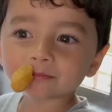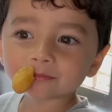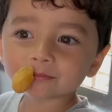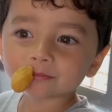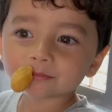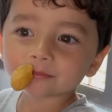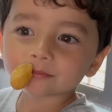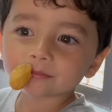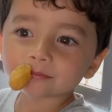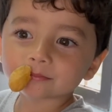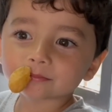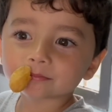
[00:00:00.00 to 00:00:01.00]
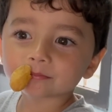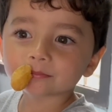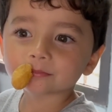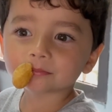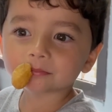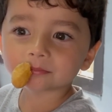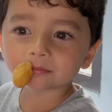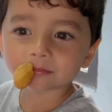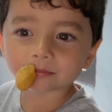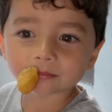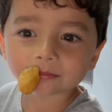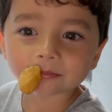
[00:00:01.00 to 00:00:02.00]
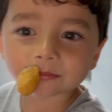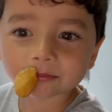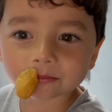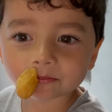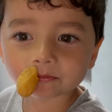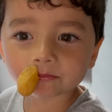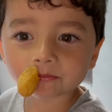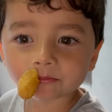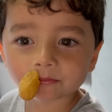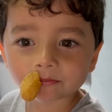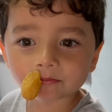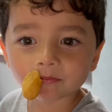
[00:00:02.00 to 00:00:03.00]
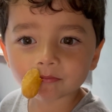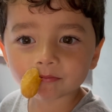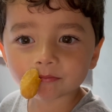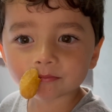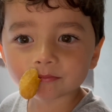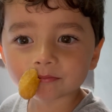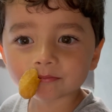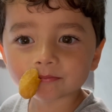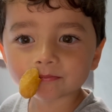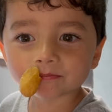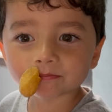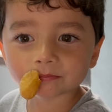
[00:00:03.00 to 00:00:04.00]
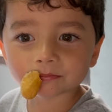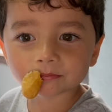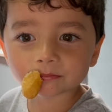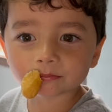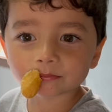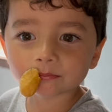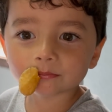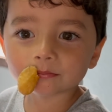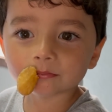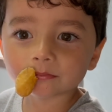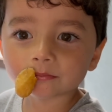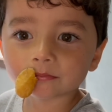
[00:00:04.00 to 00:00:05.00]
Oh, I think Leon liked it. Leon liked it. He has a cheek now.